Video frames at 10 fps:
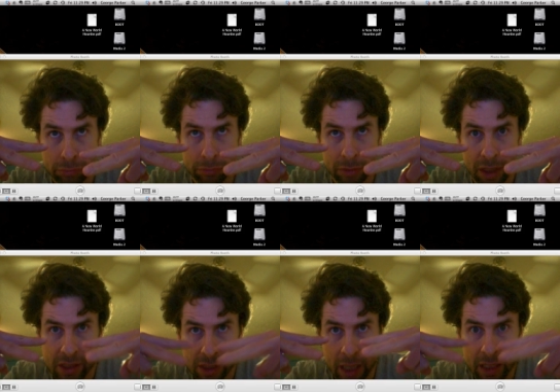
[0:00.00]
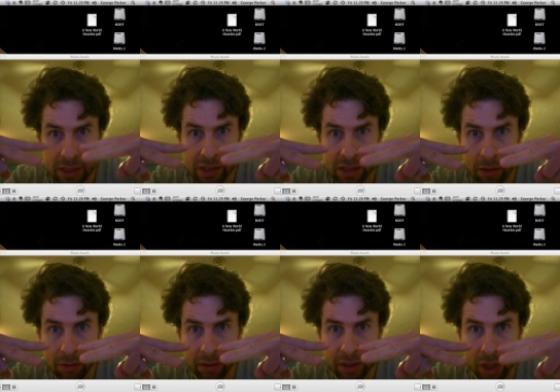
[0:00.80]
is not
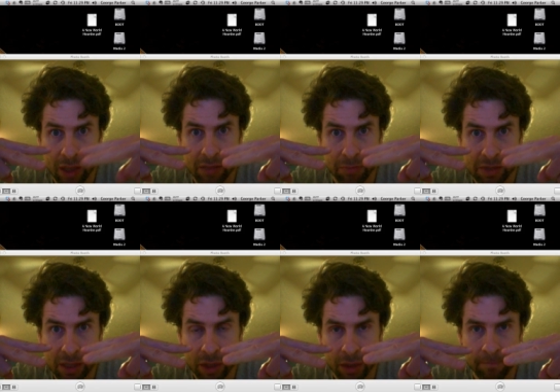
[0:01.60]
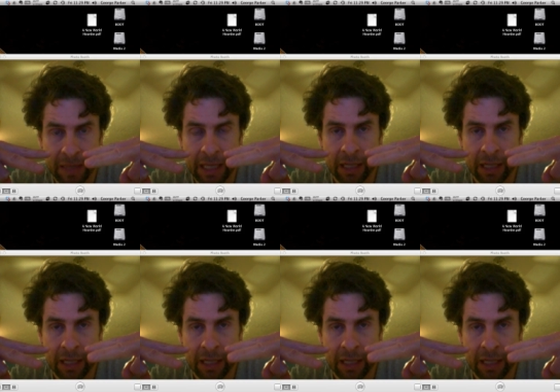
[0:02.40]
necessarily juxtaposition,